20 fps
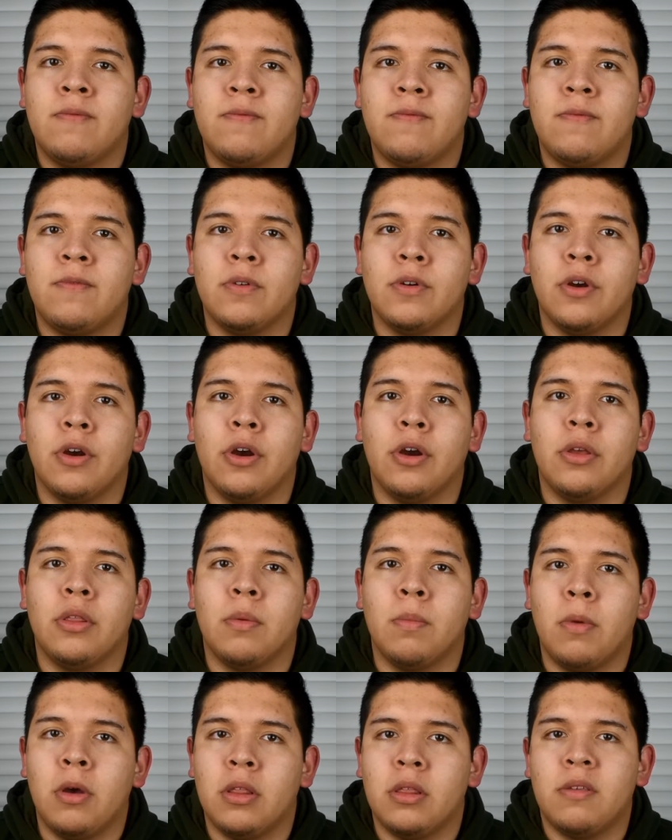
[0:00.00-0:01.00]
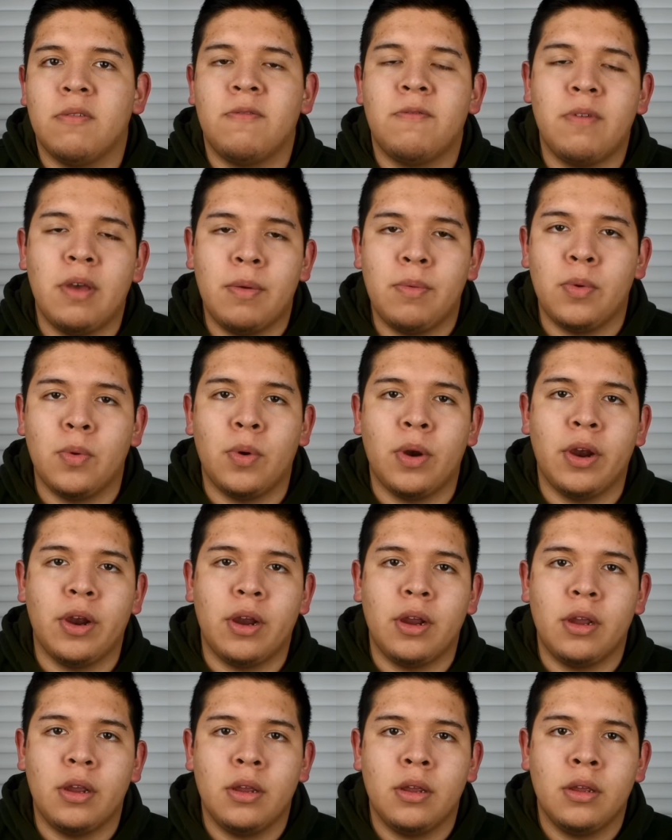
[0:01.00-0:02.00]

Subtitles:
for the month of February.